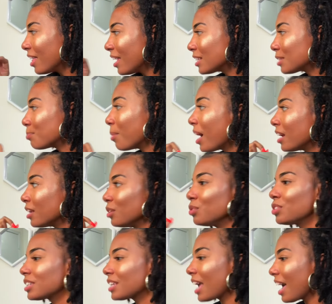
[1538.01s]
it's by,
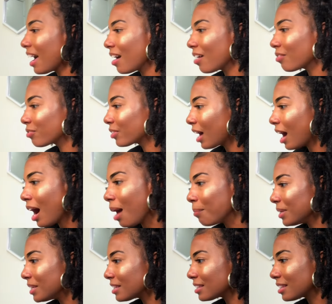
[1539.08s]
you just have
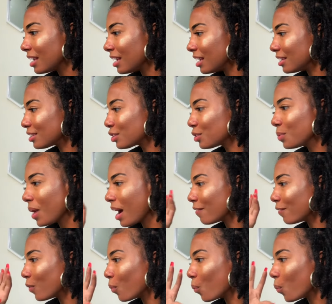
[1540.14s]
common sense. You
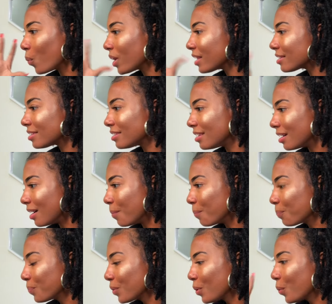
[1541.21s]
have
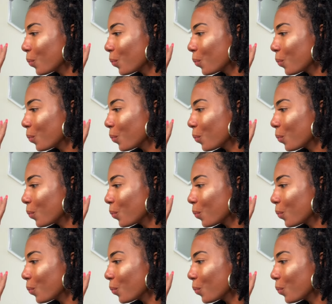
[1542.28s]
wisdom.